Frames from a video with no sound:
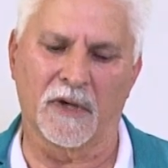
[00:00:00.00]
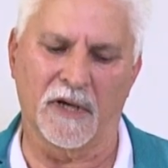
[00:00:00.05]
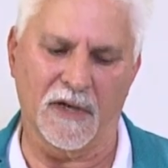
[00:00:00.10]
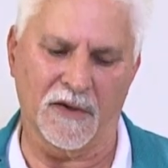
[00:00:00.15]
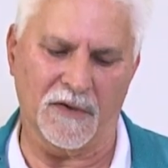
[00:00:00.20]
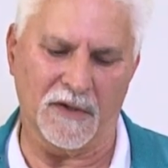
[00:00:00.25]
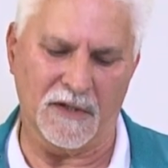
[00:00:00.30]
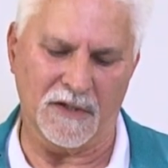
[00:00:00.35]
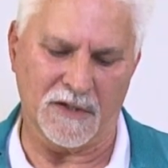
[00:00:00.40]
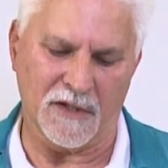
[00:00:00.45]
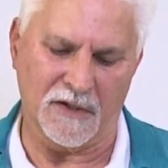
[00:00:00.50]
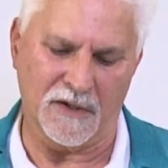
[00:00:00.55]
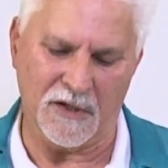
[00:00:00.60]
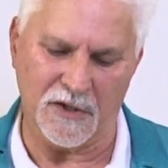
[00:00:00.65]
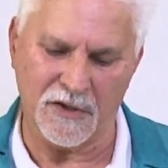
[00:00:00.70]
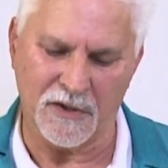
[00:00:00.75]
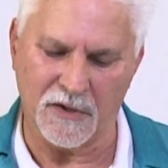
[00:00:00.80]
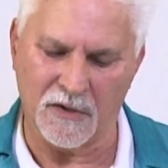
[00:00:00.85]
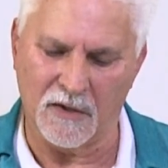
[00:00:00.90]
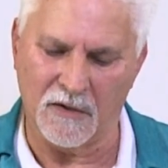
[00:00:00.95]
get these
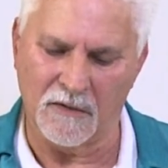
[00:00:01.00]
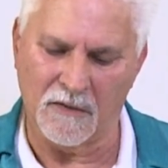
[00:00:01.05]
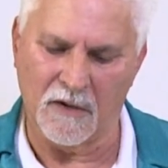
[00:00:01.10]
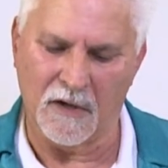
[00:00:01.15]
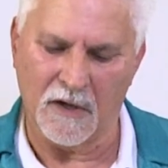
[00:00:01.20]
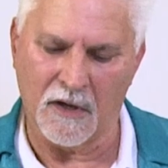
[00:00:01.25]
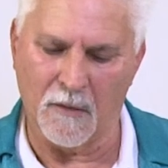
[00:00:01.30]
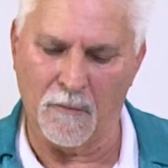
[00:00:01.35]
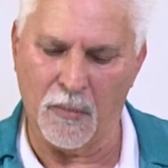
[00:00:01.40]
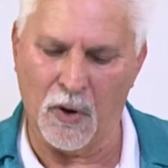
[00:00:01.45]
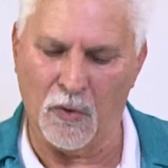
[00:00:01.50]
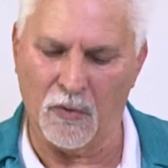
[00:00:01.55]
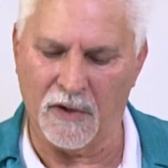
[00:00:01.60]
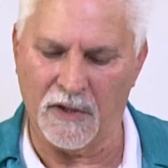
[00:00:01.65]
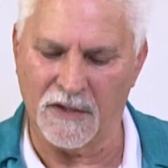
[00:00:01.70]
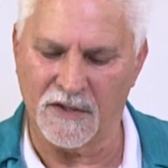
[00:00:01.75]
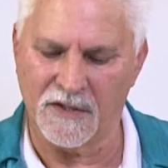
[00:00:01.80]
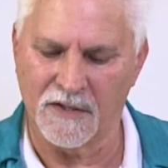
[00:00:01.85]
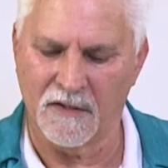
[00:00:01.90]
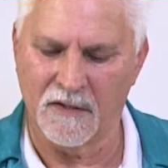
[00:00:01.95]
additional
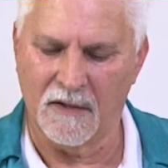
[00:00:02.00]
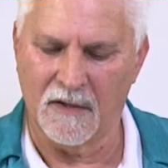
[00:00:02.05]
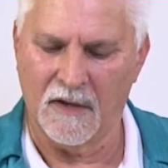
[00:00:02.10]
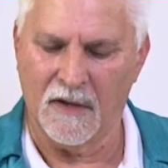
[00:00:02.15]
components.